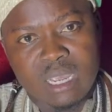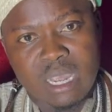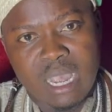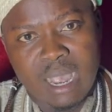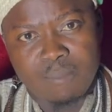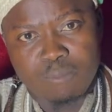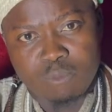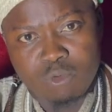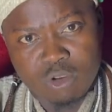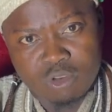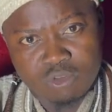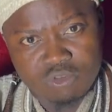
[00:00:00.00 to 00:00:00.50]

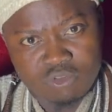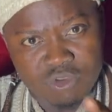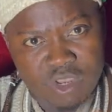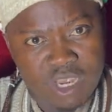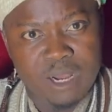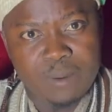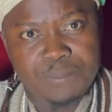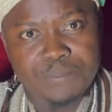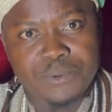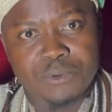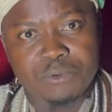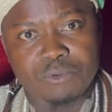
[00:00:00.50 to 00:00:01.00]
I'm going to
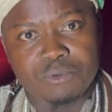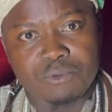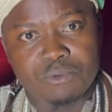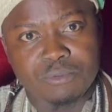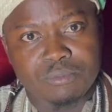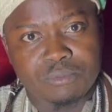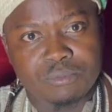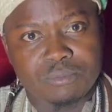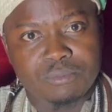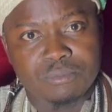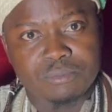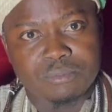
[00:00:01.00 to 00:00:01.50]
help you.
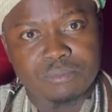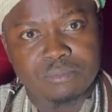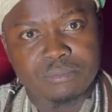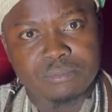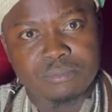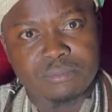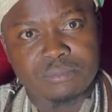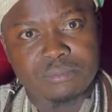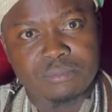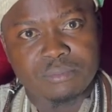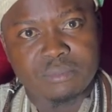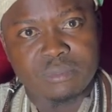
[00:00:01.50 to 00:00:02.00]

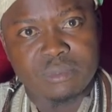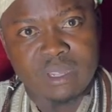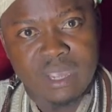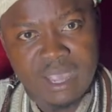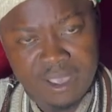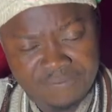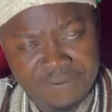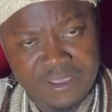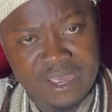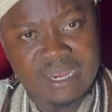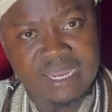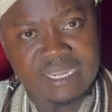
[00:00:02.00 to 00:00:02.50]

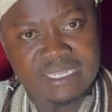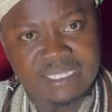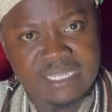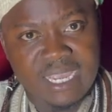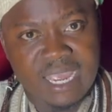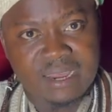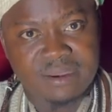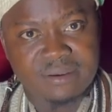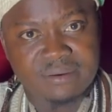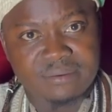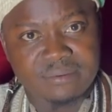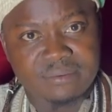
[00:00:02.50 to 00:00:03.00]
Have you
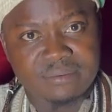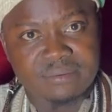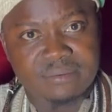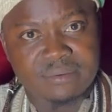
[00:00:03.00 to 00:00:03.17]
understand?